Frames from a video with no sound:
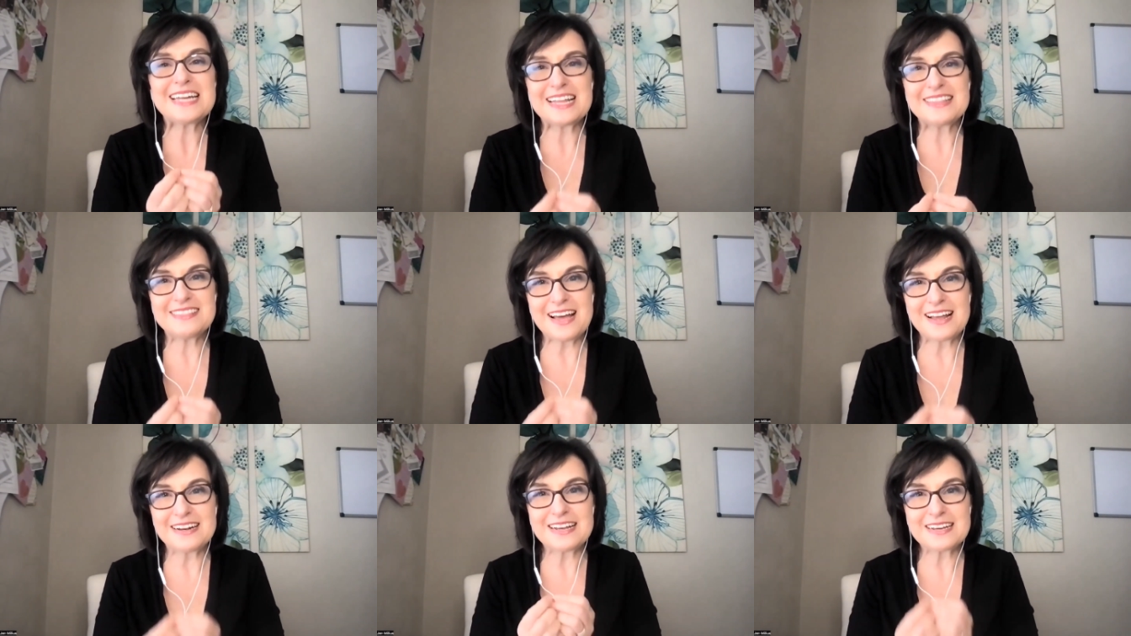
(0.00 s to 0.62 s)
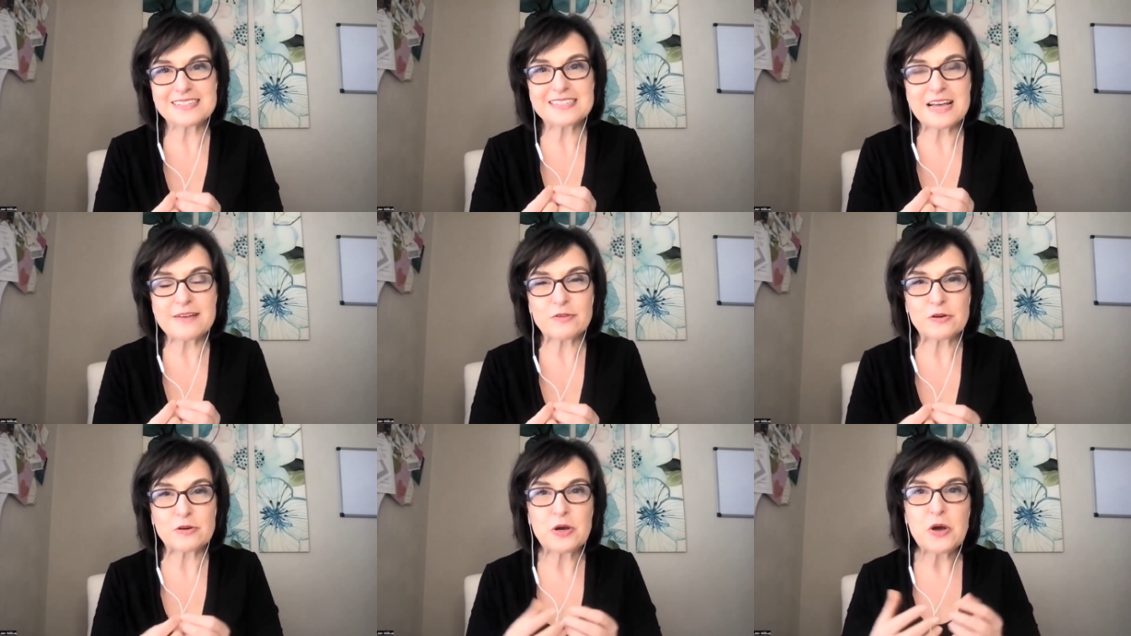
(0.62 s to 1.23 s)
at that next
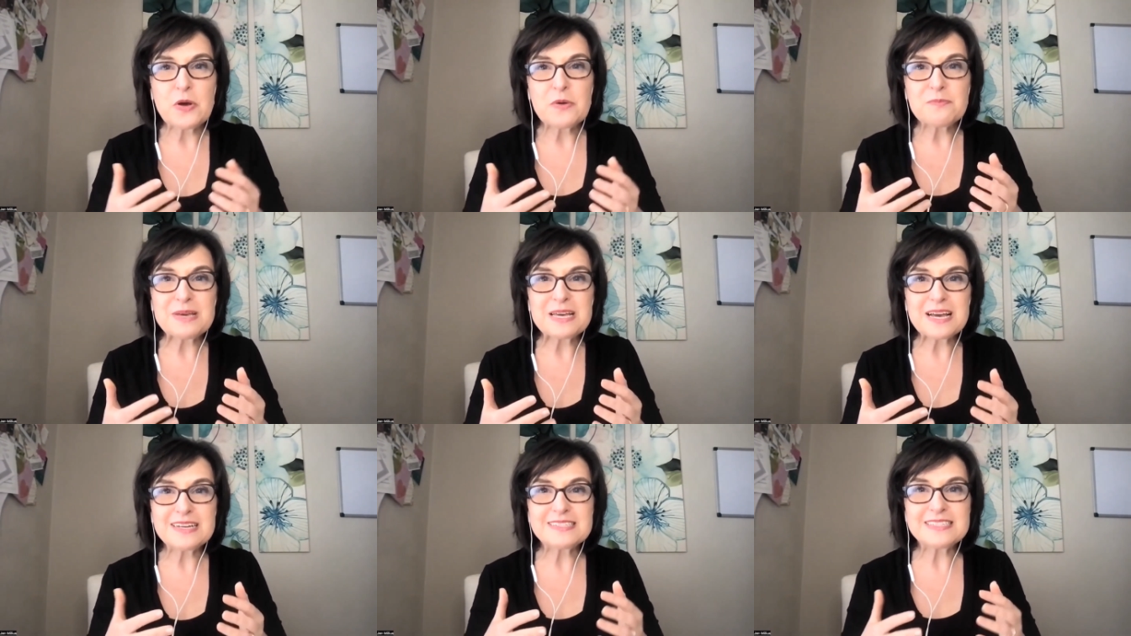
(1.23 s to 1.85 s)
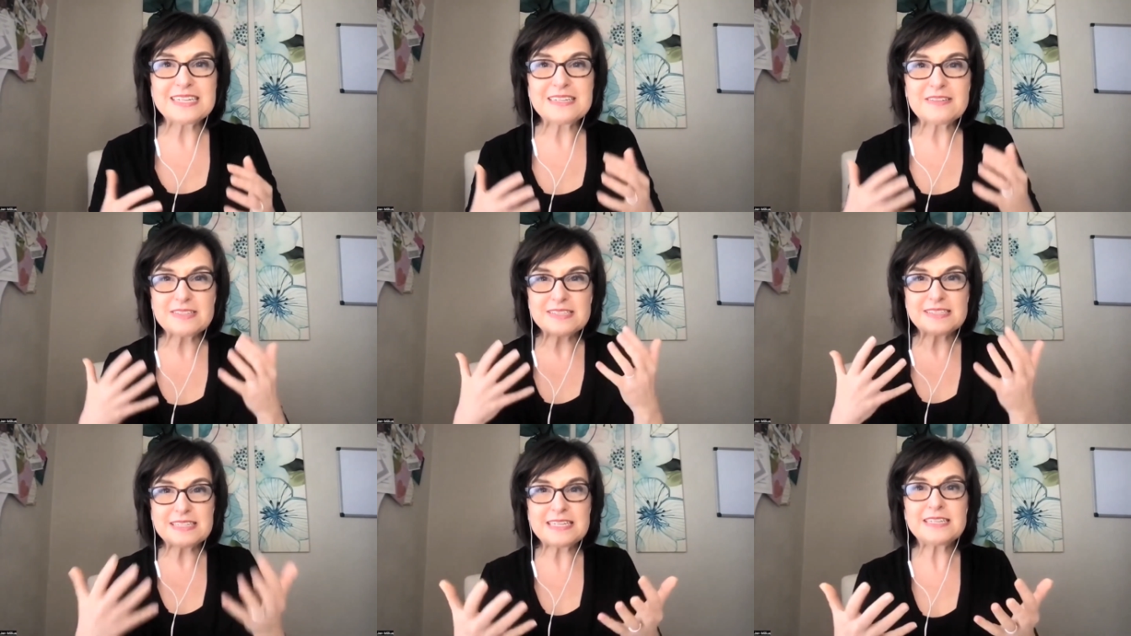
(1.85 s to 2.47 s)
level because it
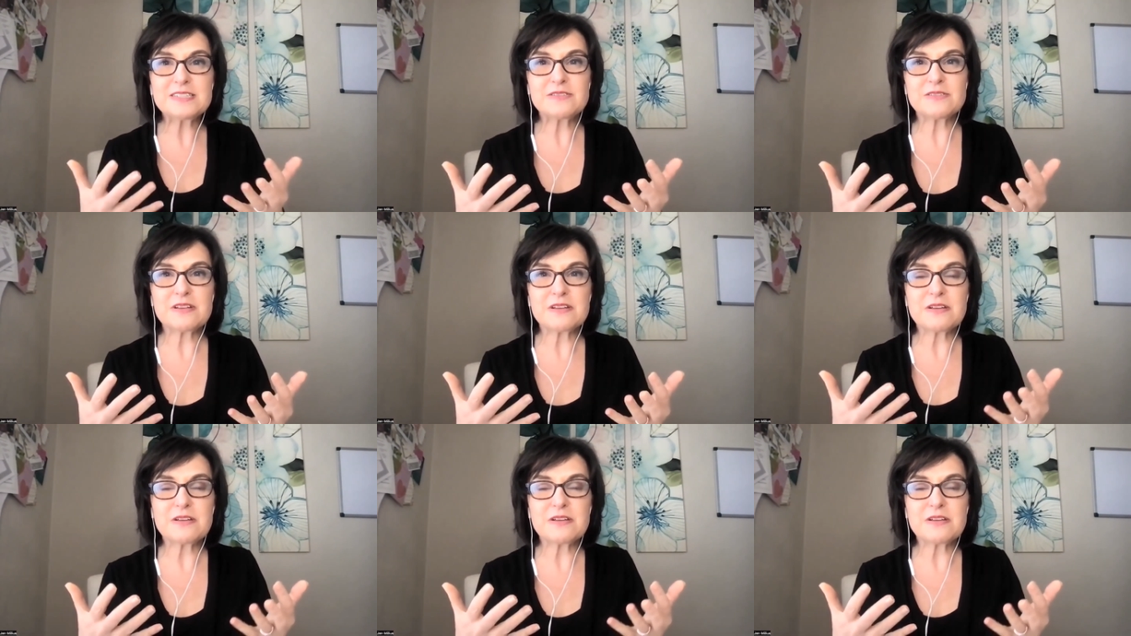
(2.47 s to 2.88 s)
sees